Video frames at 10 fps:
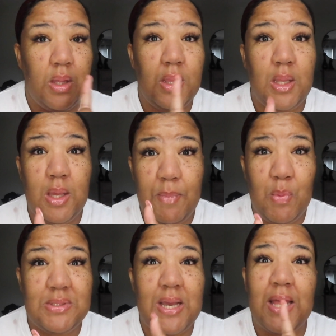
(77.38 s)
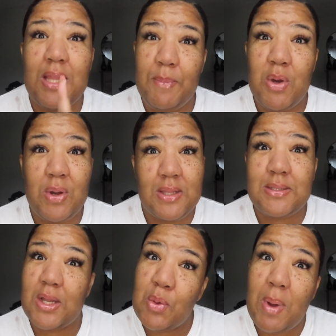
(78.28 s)
give me one second. Let me go get this
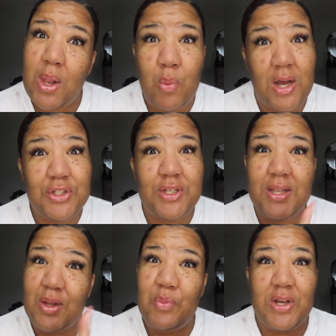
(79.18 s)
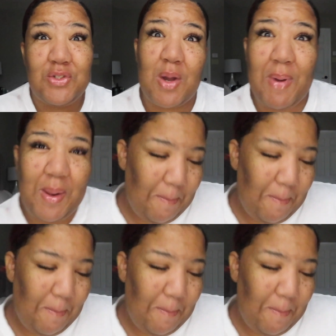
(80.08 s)
other body wash, and then we can talk about